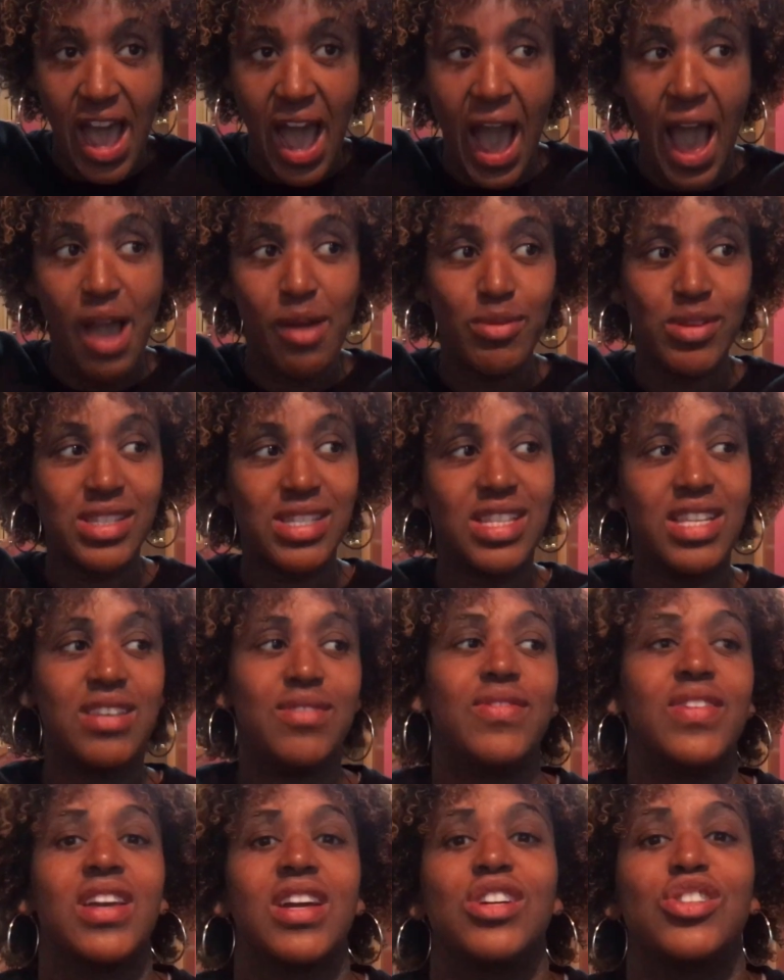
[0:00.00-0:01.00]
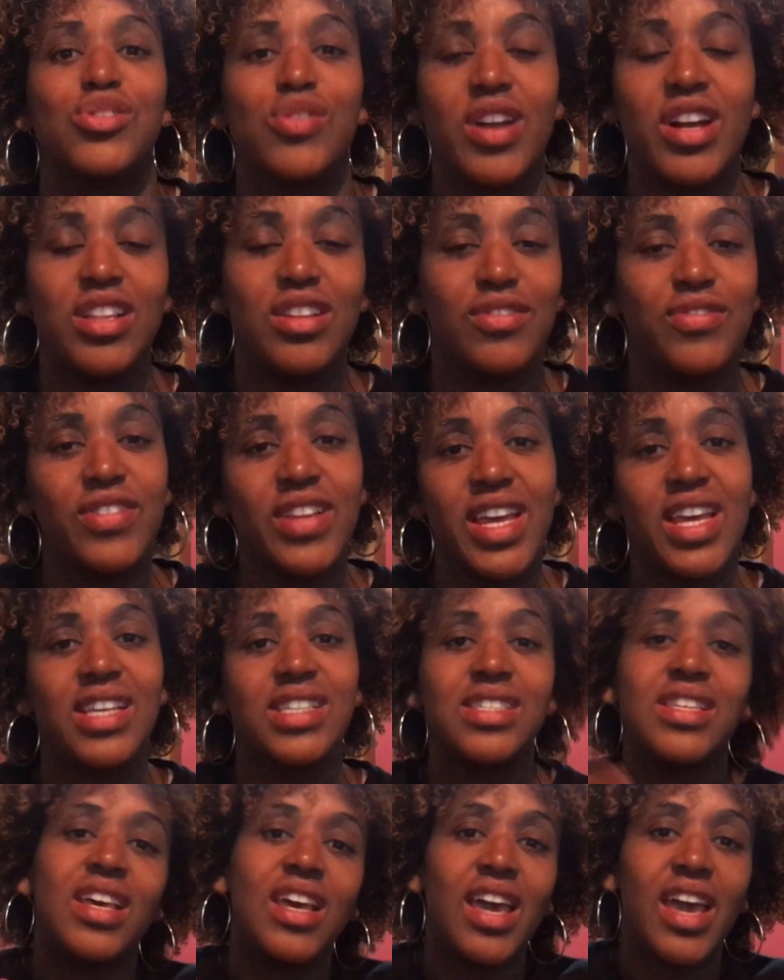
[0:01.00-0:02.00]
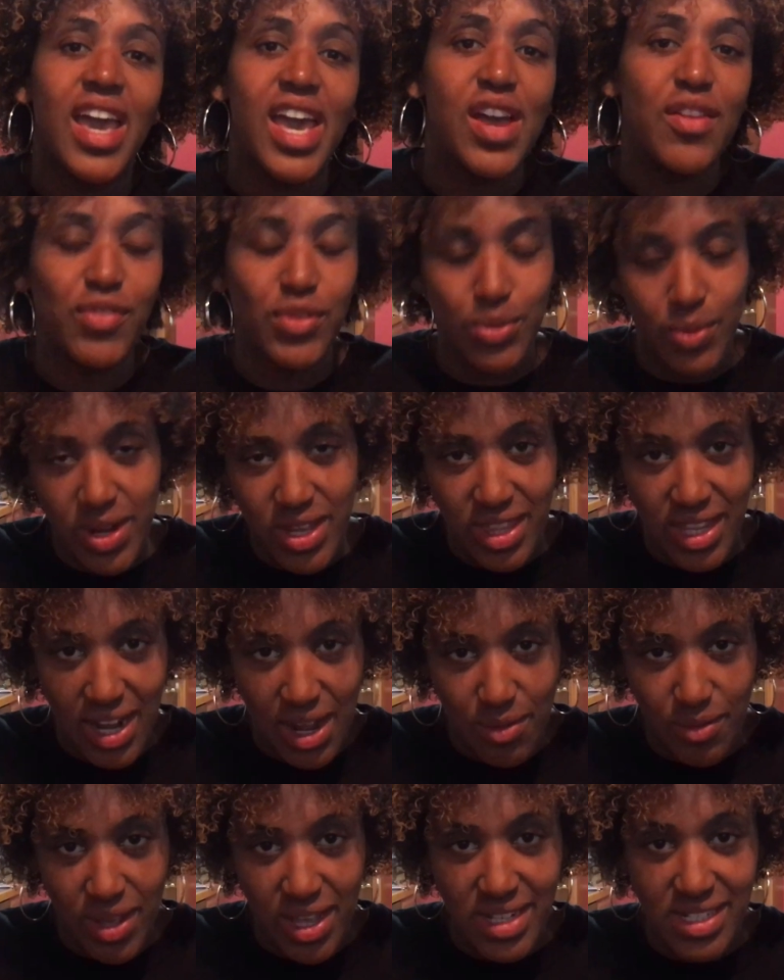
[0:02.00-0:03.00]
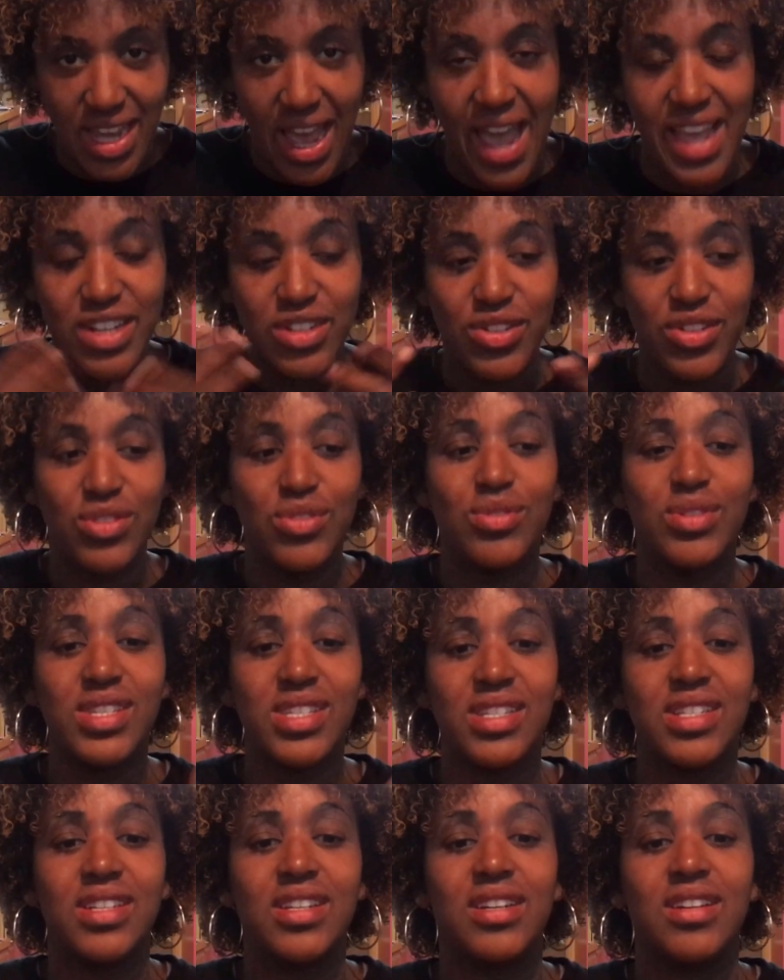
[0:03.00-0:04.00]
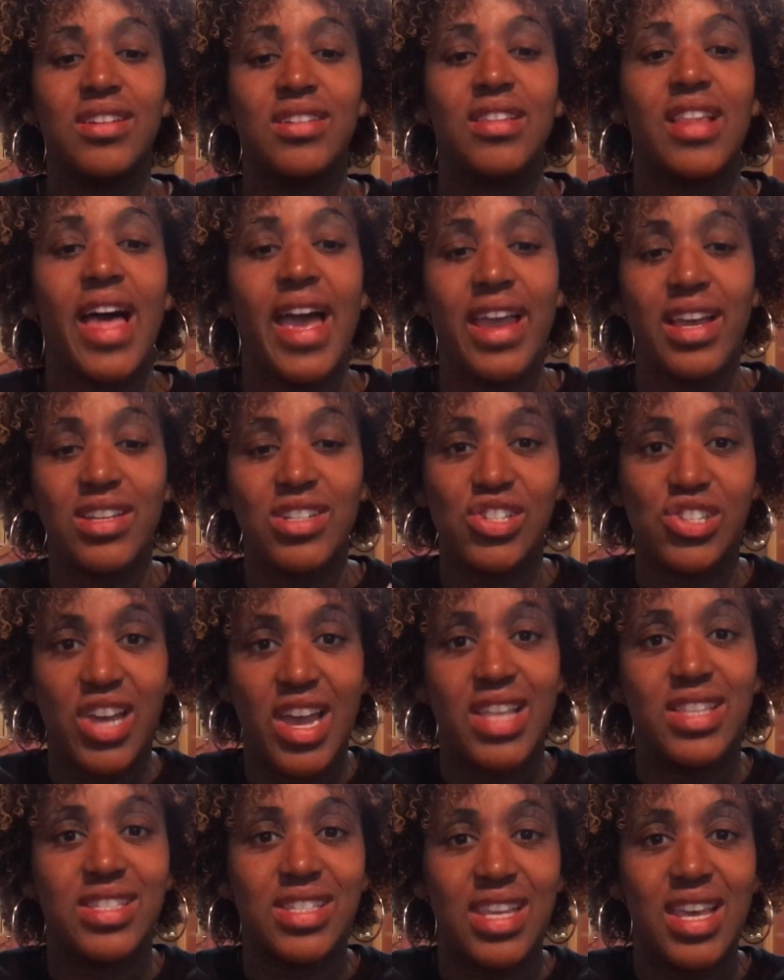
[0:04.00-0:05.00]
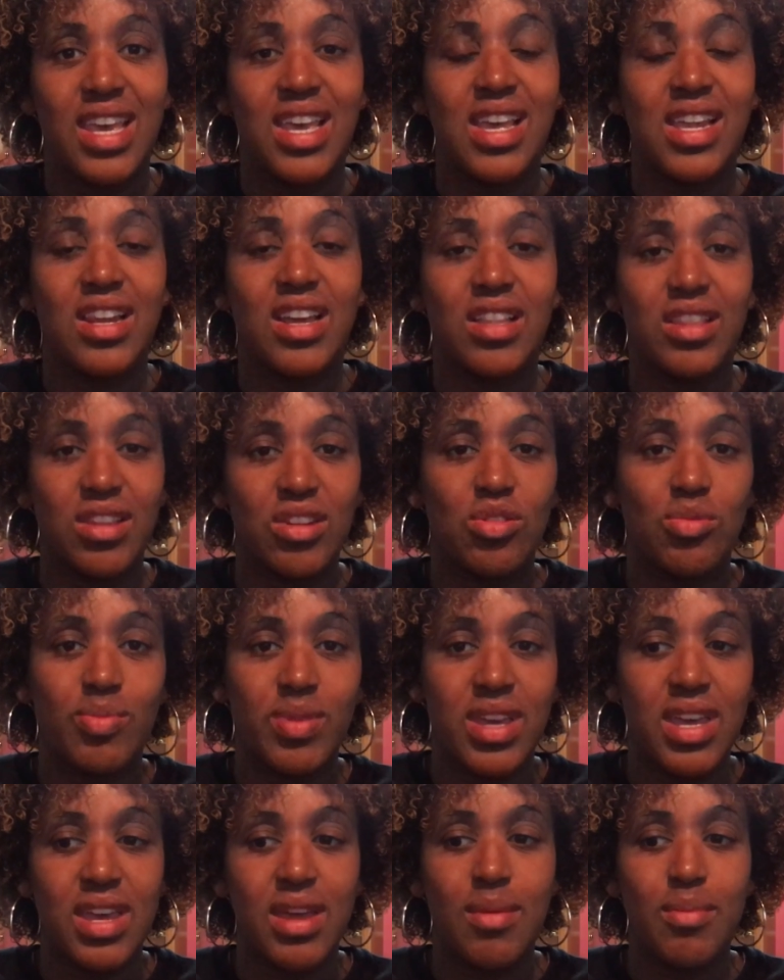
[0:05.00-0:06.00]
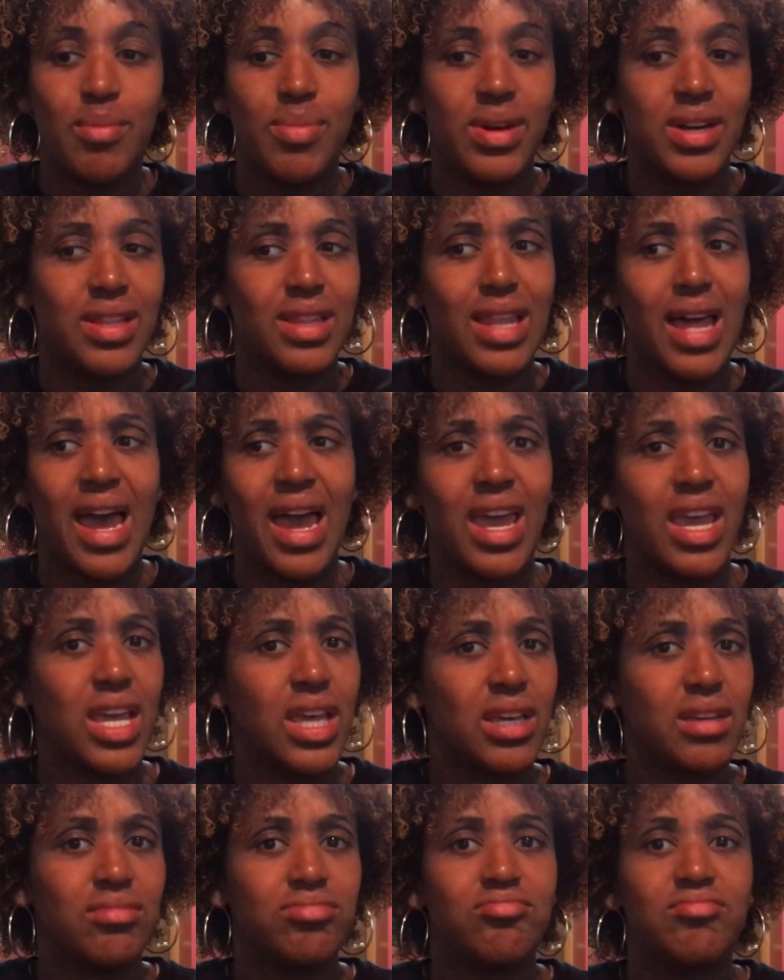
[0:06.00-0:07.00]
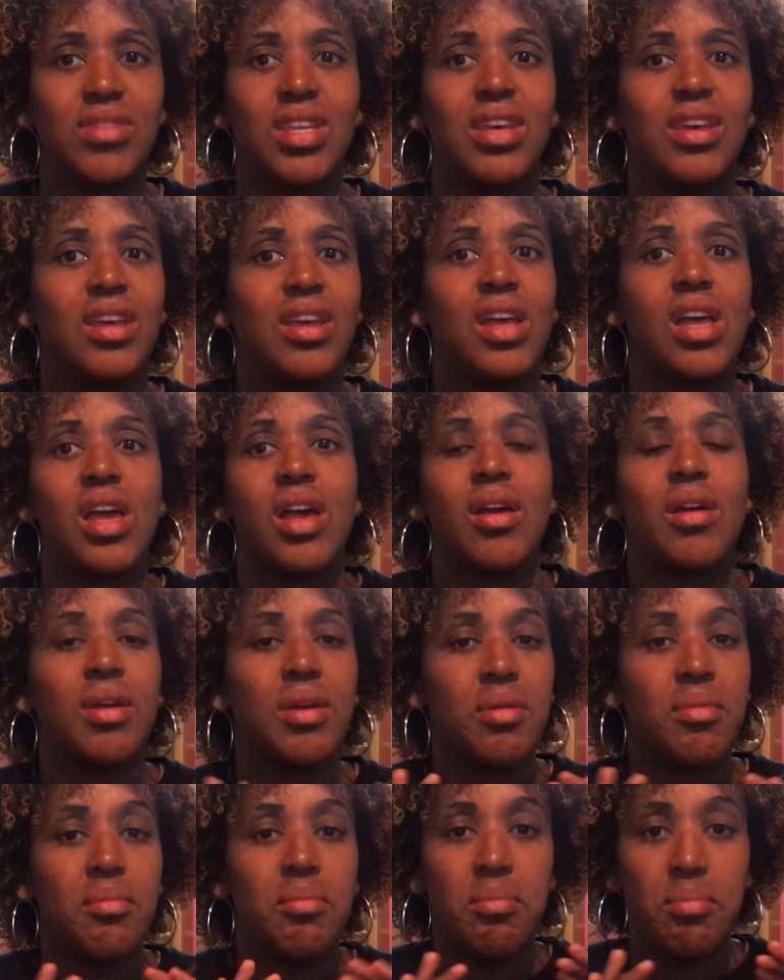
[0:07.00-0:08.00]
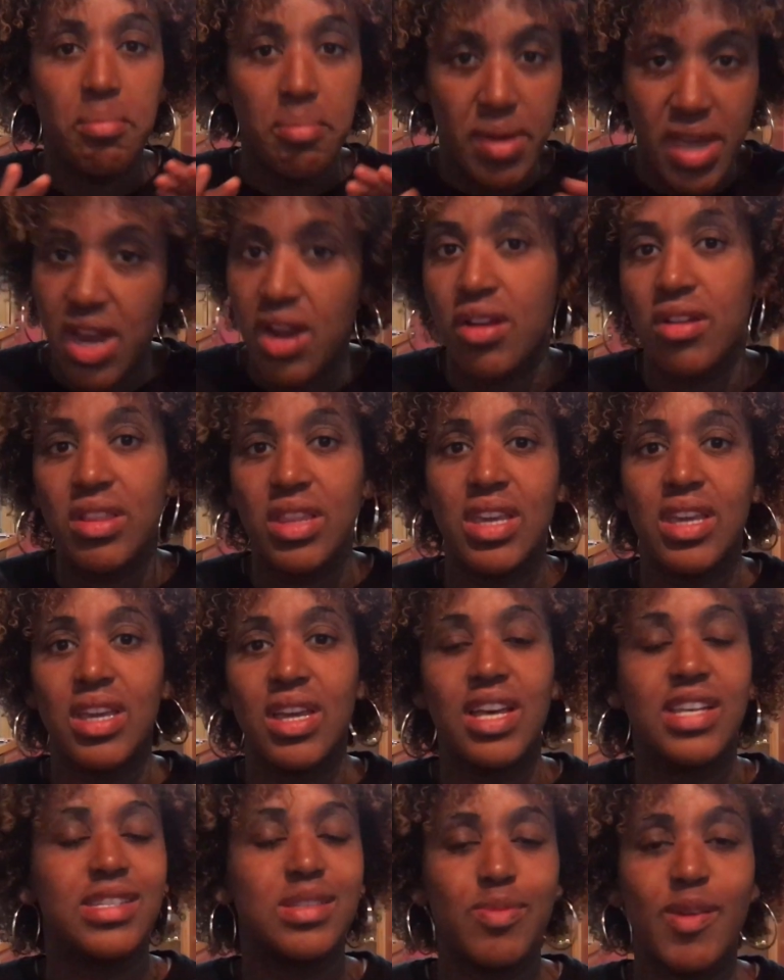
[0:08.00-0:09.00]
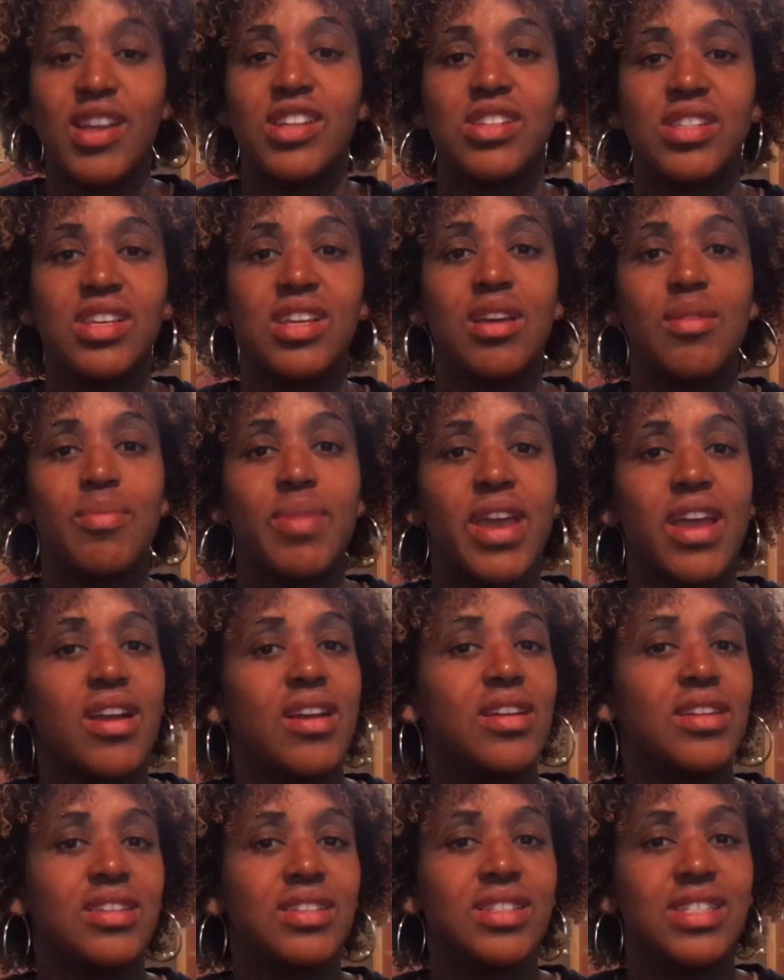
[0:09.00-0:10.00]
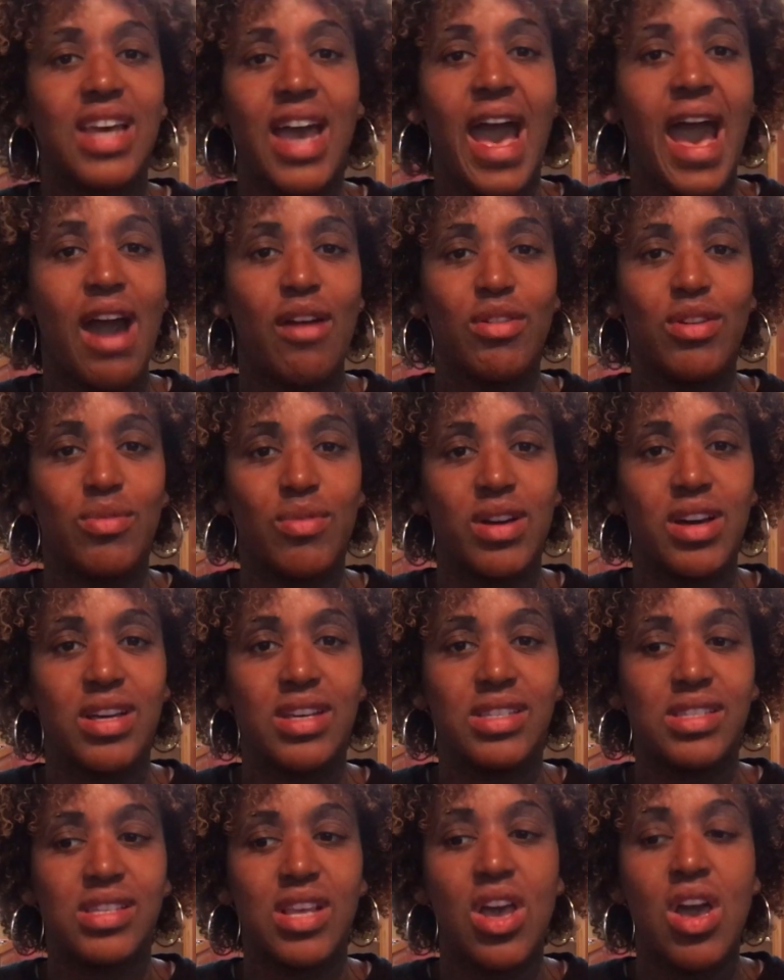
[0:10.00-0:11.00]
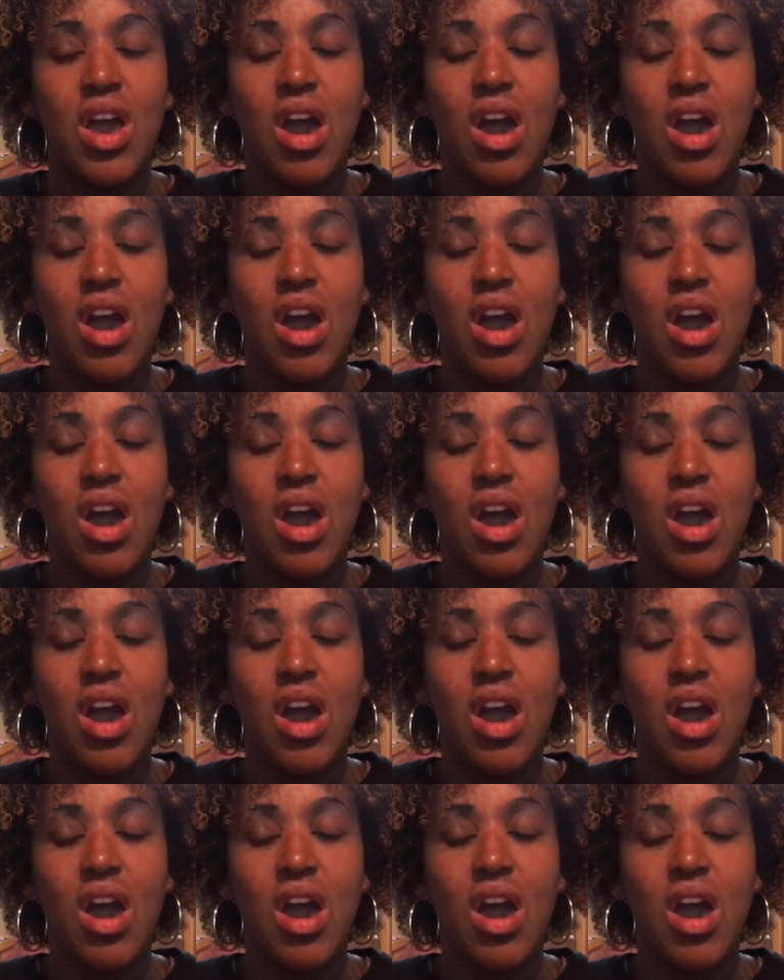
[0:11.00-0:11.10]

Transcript: I was leaving a trail of flakes everywhere that I went. I do still like shed skin a little bit, but like barely, especially compared to how it was.